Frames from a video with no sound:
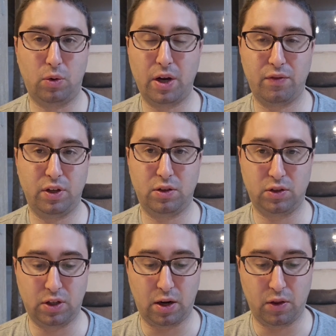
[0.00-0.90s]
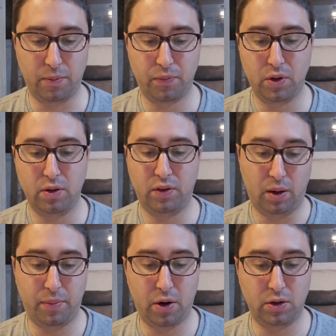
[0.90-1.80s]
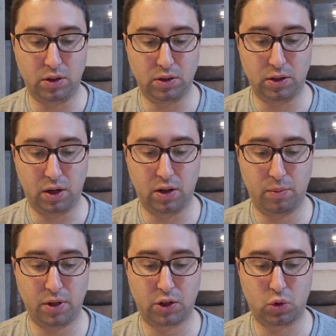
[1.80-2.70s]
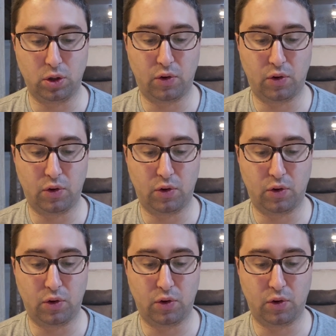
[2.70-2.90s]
Why did say to say to them? Dabaris to say to them. An extra word.